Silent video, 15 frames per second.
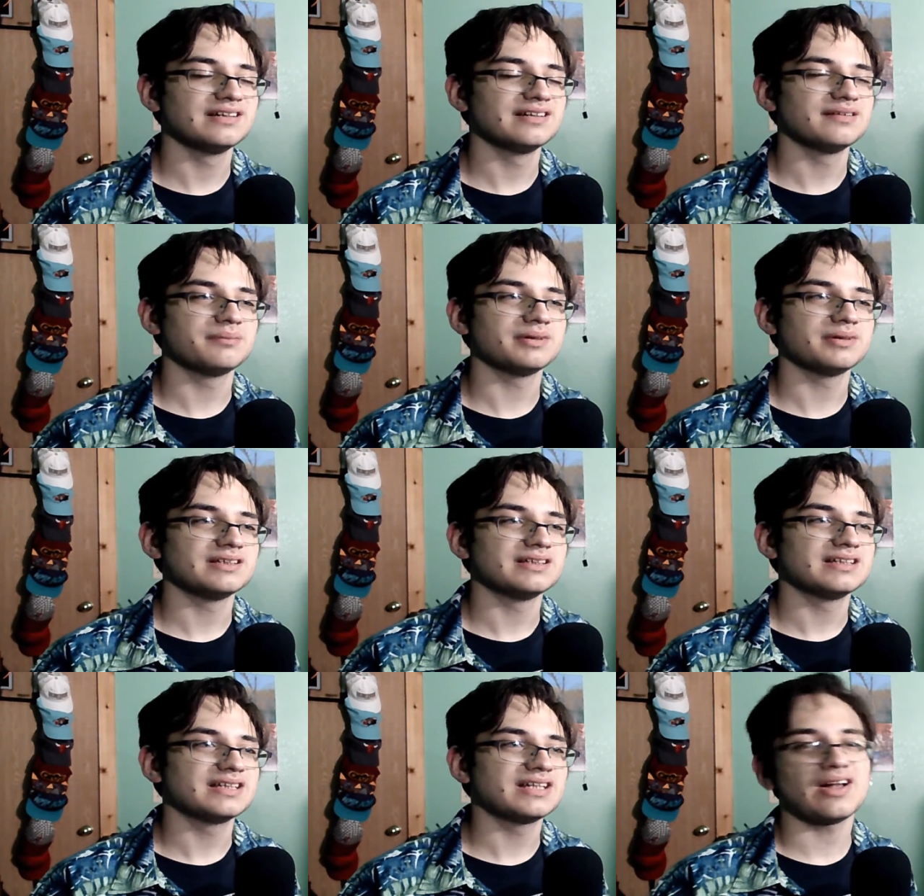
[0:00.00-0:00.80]
But,
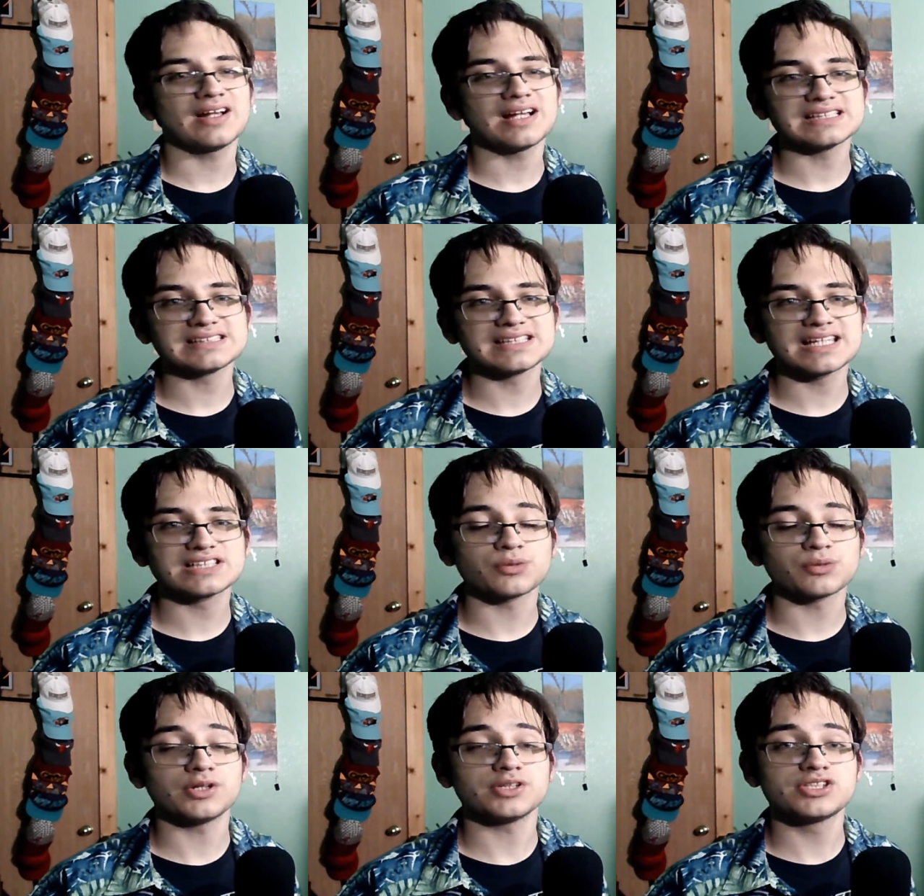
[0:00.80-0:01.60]
I guess things
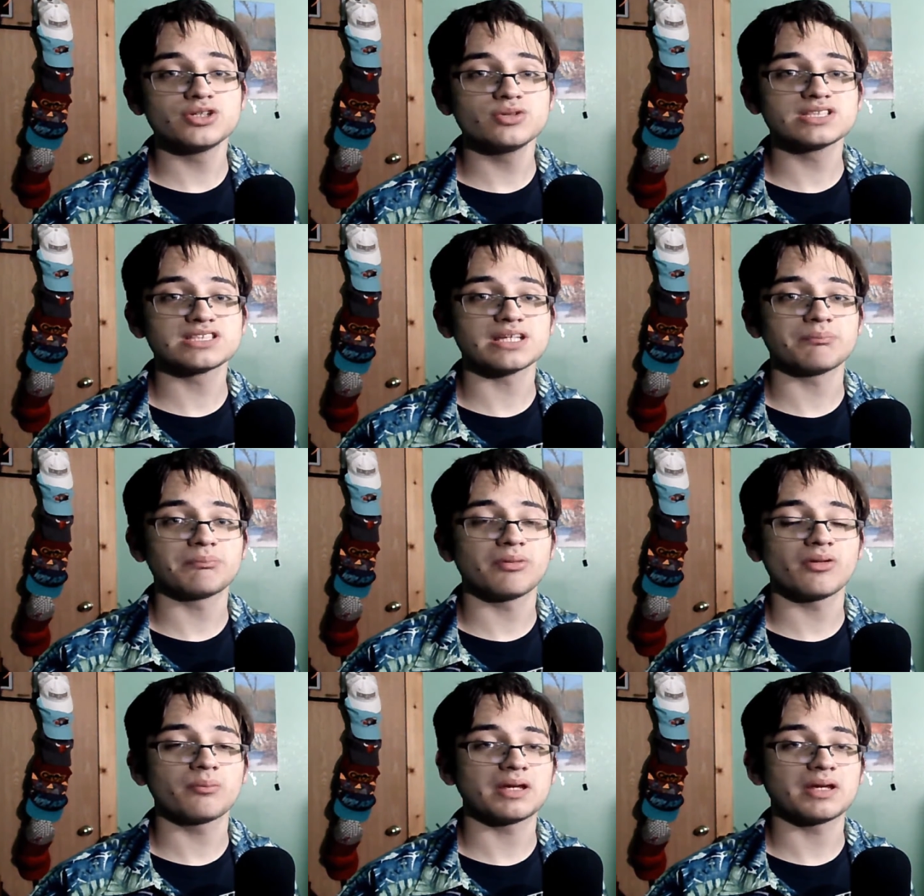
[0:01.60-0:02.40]
weren't too
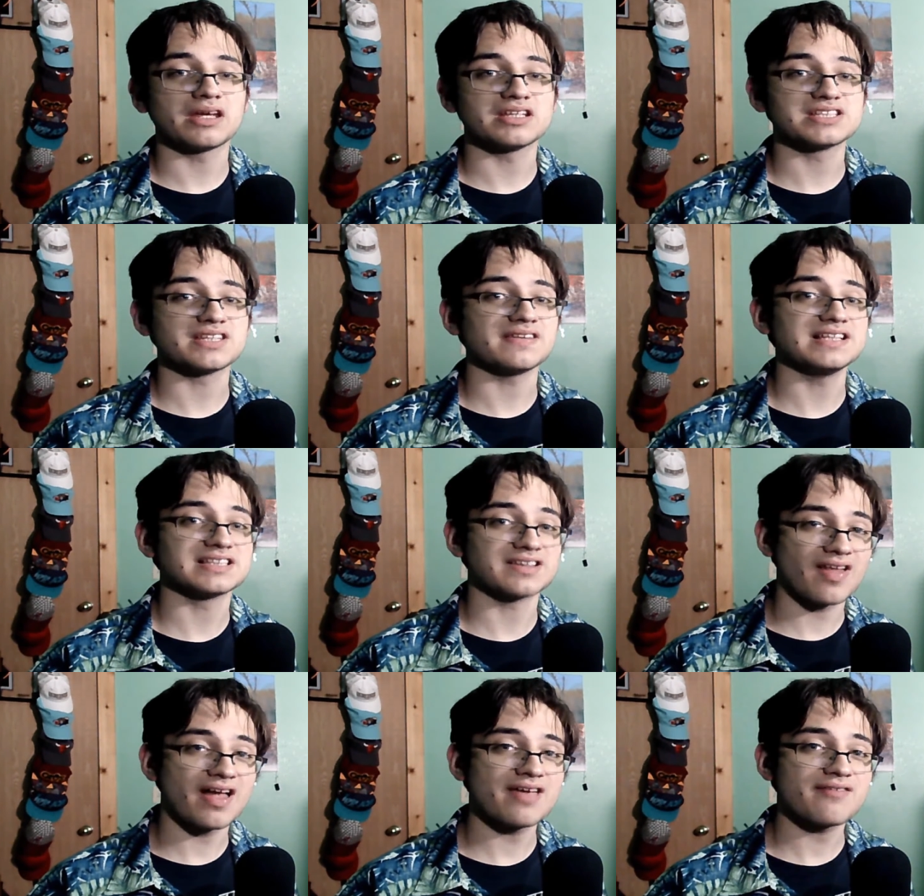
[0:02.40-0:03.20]
simple because these
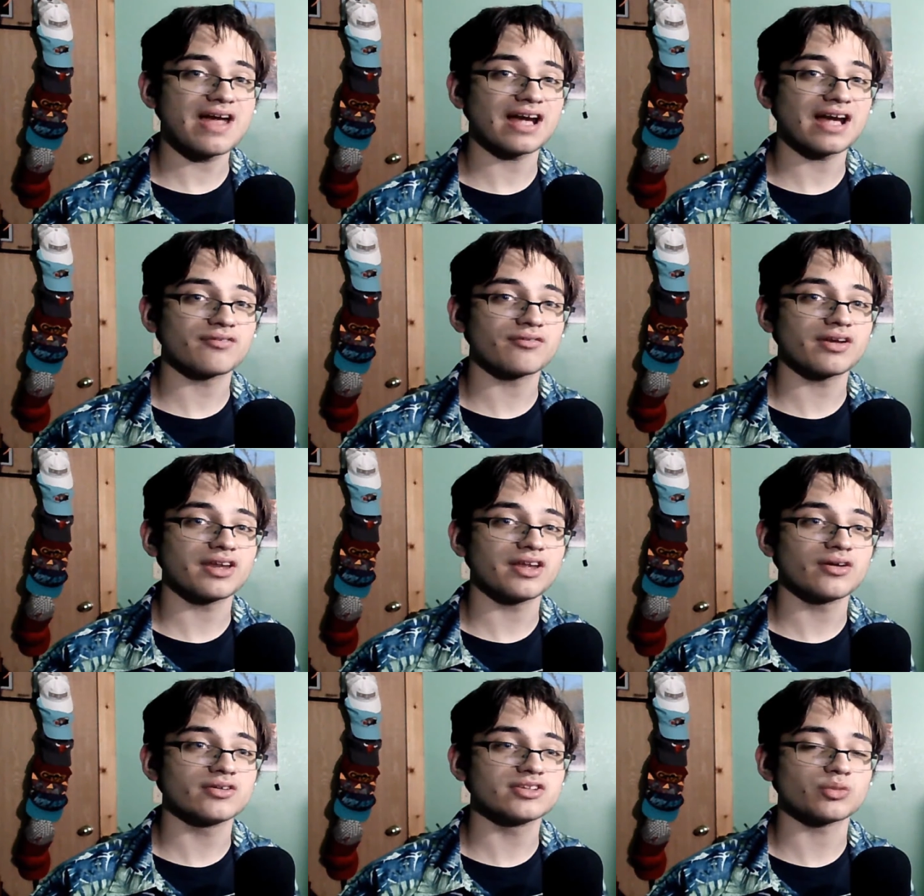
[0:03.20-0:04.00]
life hack
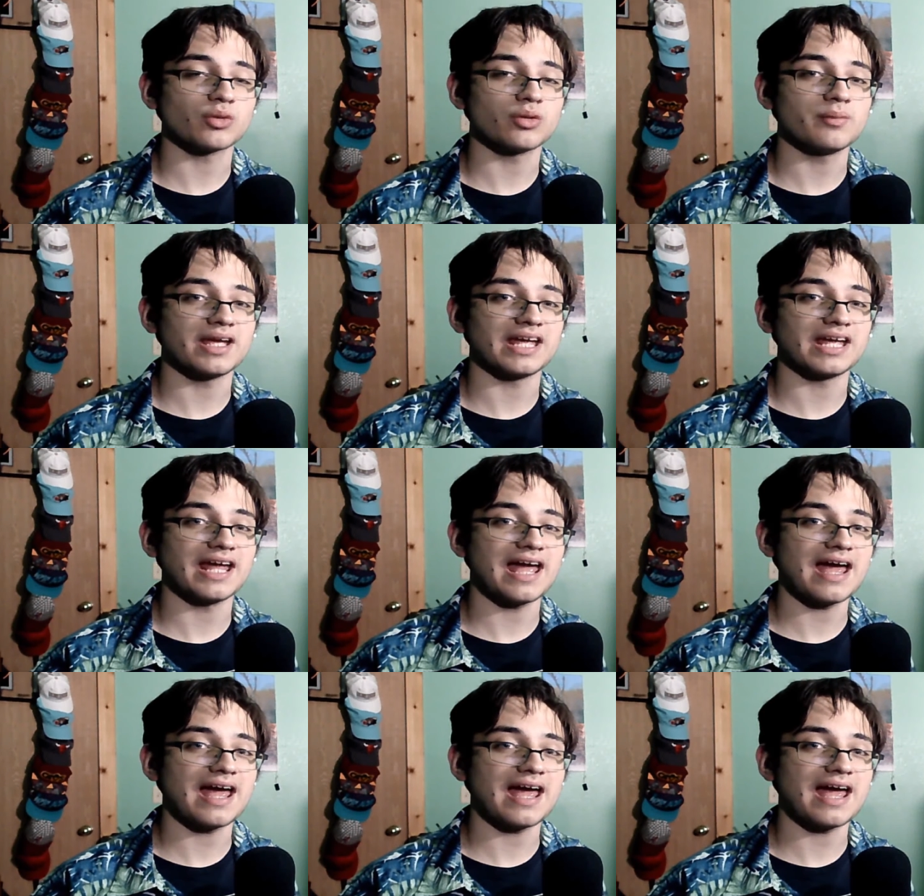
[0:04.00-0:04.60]
videos were making